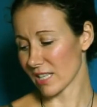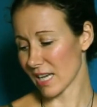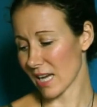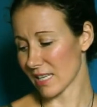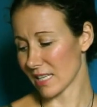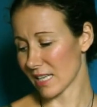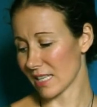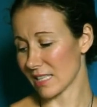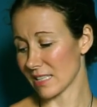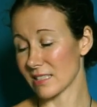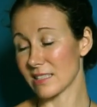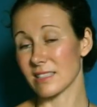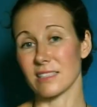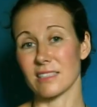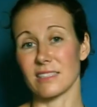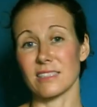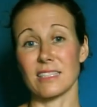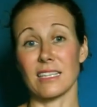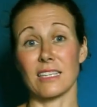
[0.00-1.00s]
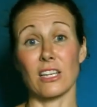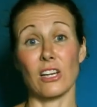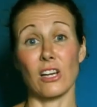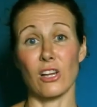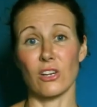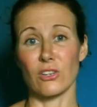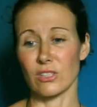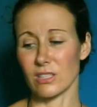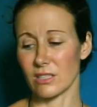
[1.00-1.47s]
and innocence and
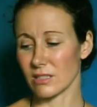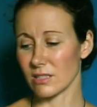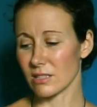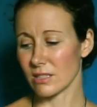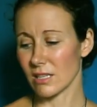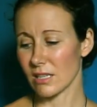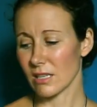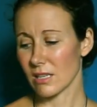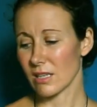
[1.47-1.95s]
aloneness.